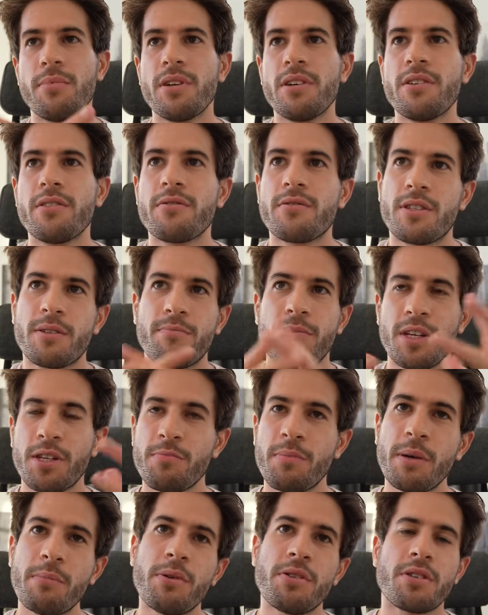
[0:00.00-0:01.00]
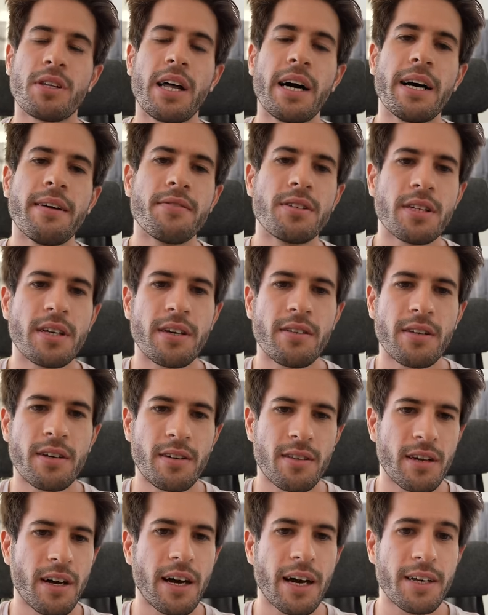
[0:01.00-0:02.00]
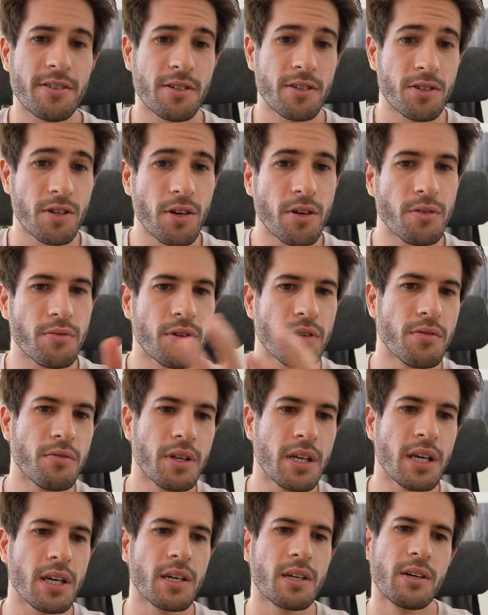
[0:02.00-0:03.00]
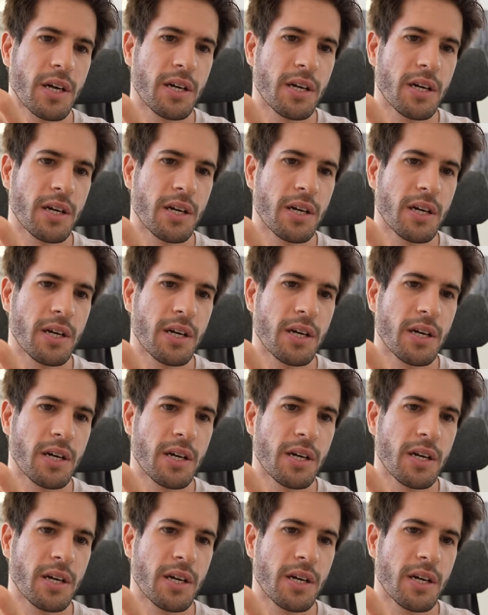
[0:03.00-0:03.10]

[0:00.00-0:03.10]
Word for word: you know, it's it's people's lives and I think that has its own unique